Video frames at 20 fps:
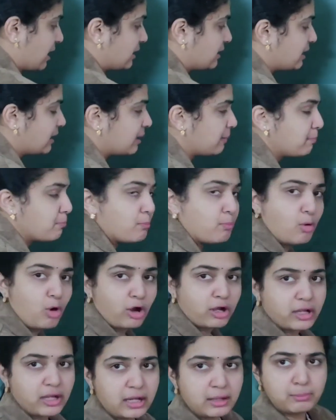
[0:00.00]
another
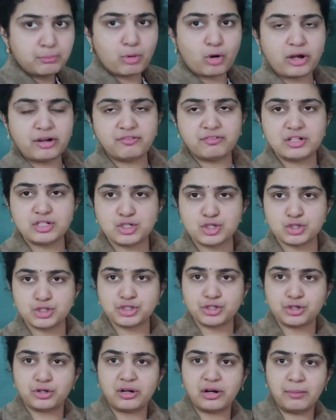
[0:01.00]
important point which
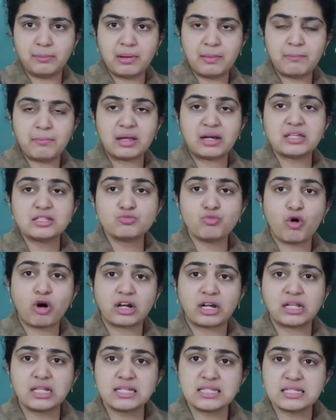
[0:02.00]
you should remember is
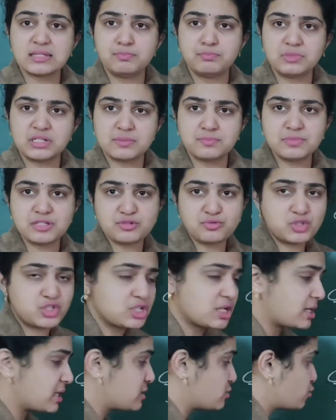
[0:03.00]
what are the symptoms
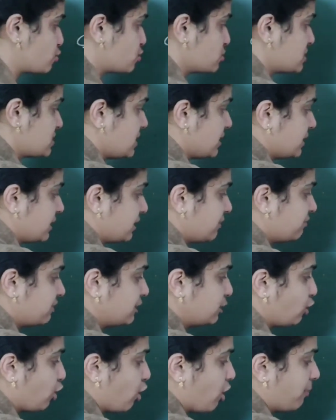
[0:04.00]
which are associated
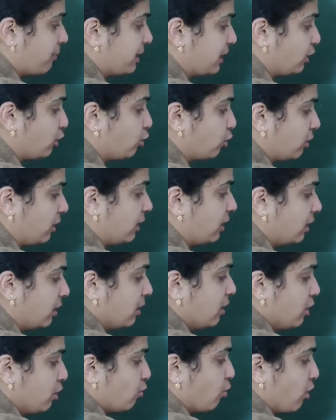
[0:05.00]
with common cold.
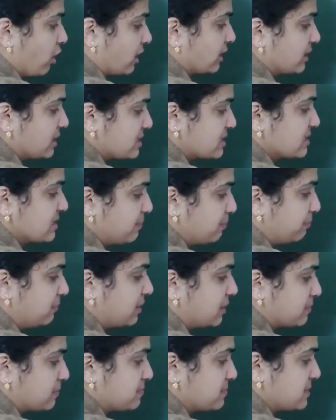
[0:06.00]
What are the
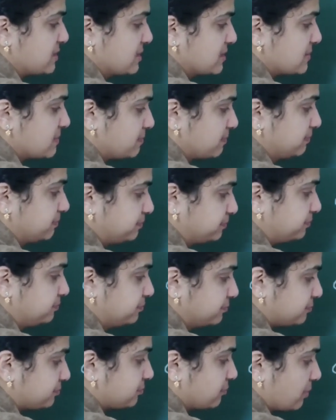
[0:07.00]
symptoms?
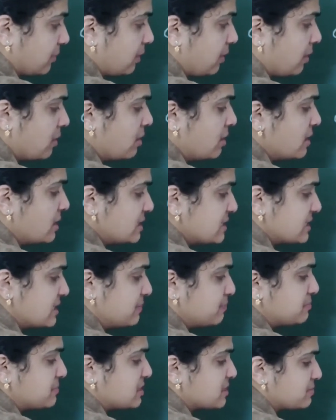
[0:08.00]

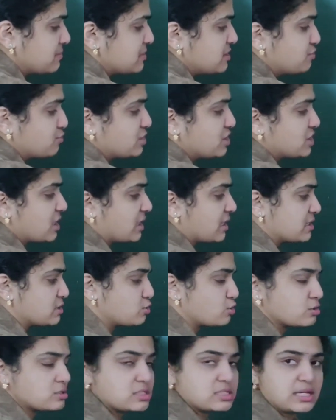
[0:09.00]
Symptoms which are
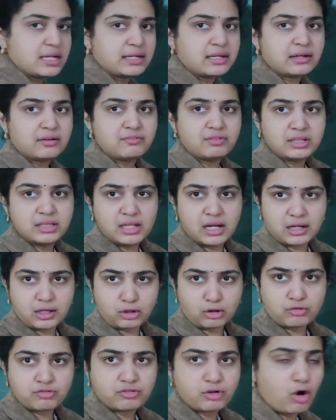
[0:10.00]
associated with
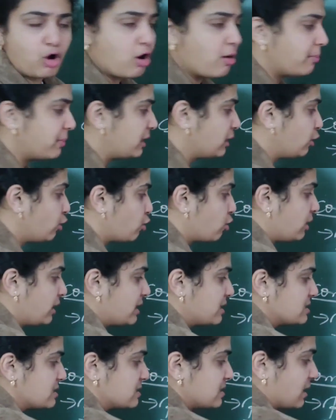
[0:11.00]
that of common
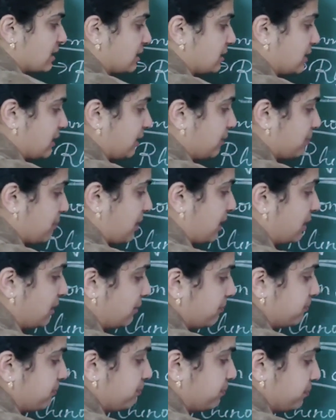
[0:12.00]
cold is nothing but
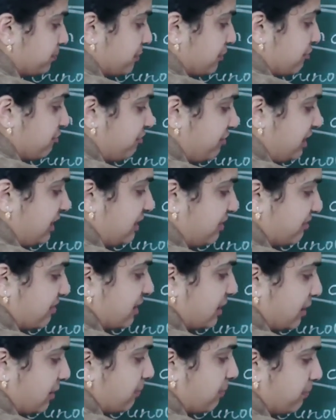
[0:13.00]

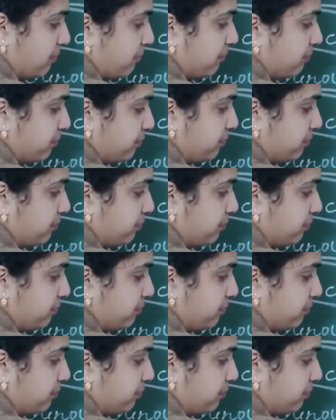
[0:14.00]
fever,